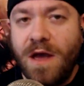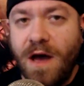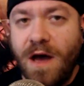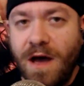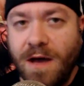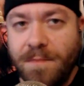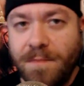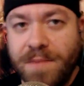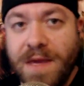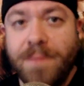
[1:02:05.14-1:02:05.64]

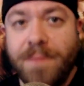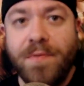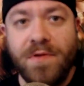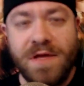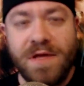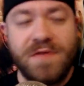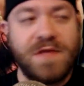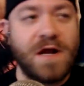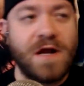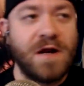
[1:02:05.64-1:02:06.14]
people
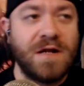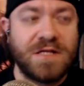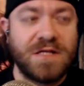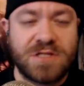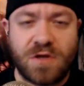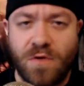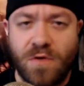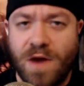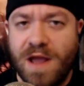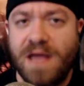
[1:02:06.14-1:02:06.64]
in there, and
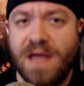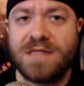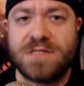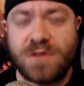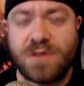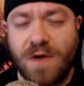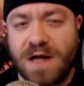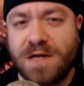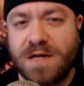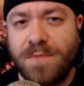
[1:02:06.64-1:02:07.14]
it's
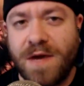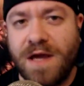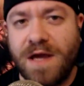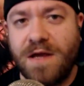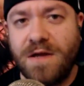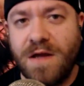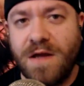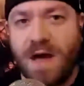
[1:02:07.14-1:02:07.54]
directed by